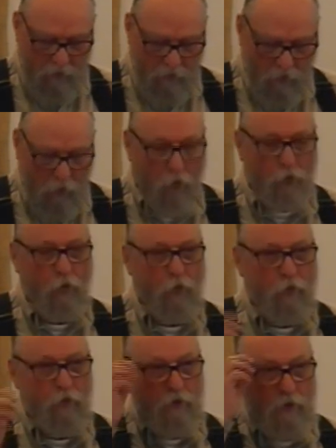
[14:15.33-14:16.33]
Oh,
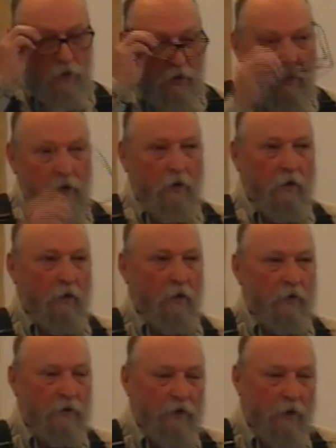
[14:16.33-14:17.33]
no,
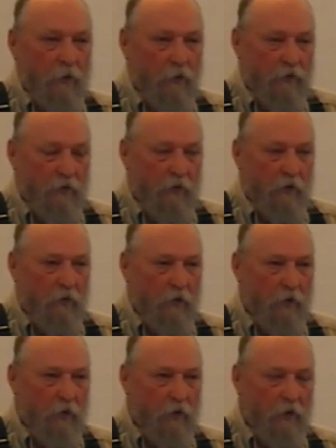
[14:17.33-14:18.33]
skenos, and it
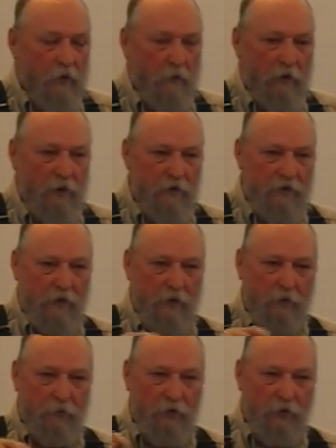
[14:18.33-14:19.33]
literally means set
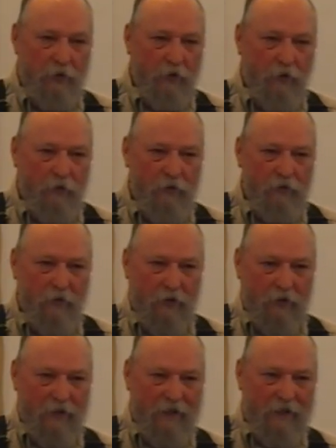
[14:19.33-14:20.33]
up a, tunk, a
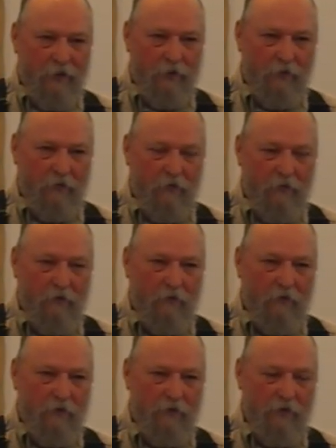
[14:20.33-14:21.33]
tent.
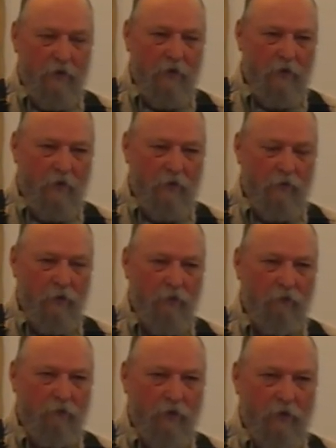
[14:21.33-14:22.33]
Skene is the word
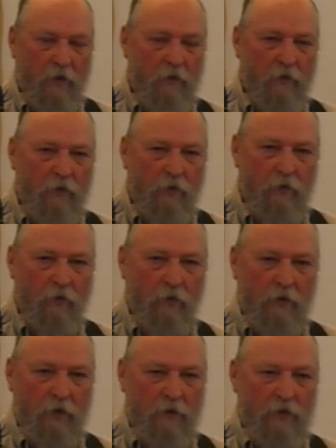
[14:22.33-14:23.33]
for tent. So
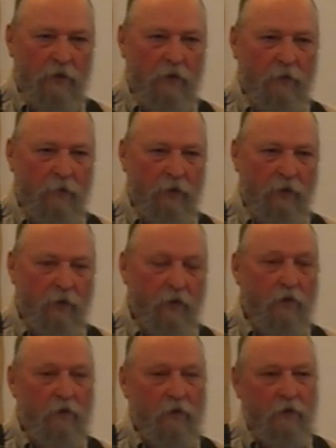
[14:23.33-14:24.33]
he set up a tent,
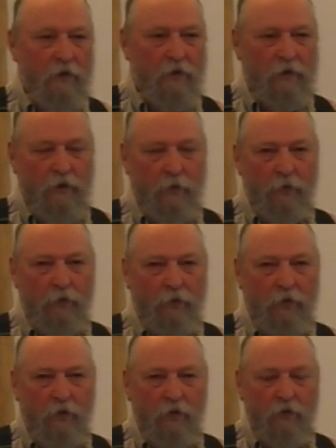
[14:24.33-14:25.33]

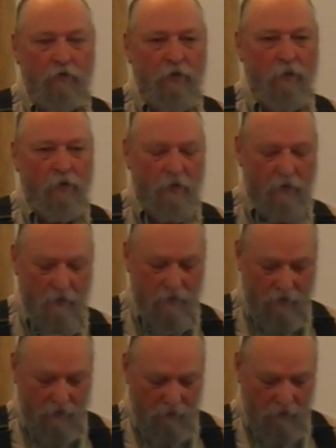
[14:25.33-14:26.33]
temporary living with us.